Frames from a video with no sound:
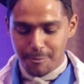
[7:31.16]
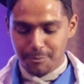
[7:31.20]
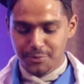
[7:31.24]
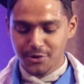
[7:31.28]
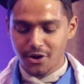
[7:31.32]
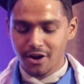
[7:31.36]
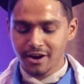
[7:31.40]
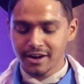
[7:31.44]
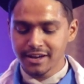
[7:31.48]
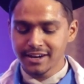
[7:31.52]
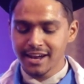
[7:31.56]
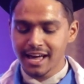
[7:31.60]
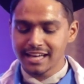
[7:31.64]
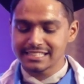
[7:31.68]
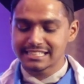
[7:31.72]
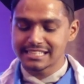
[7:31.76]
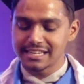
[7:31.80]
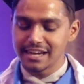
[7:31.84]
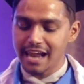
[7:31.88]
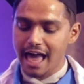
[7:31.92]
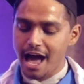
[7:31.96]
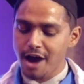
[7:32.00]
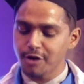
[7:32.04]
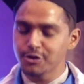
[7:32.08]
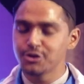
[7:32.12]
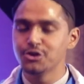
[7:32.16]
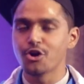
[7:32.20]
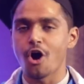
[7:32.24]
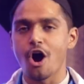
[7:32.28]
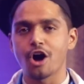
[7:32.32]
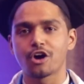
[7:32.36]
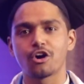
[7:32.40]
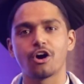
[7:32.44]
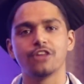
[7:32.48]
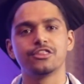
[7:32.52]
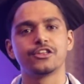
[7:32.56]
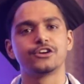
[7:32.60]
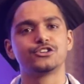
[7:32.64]
Praganna's loud
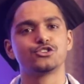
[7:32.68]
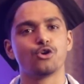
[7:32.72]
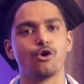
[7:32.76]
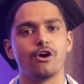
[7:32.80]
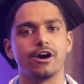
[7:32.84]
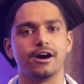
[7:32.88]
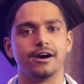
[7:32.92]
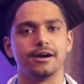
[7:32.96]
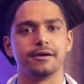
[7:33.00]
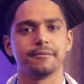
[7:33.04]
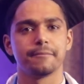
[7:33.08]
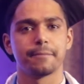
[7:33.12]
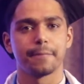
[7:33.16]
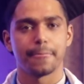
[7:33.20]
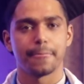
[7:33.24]
knock on the door,